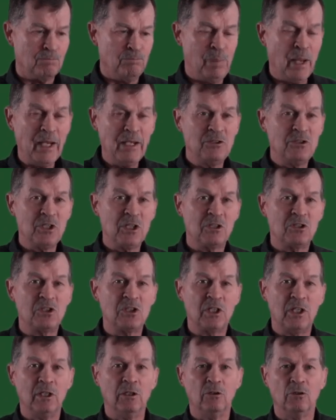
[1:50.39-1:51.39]
basic
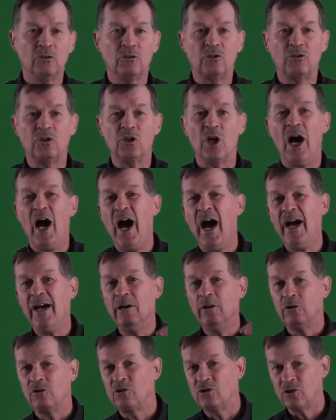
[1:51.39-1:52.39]
skills to
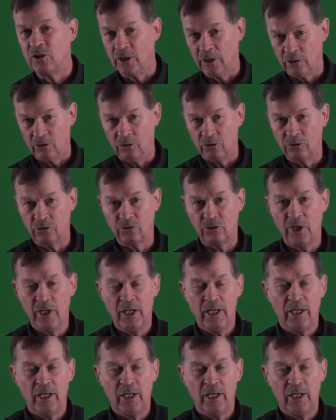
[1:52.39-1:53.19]
higher skills.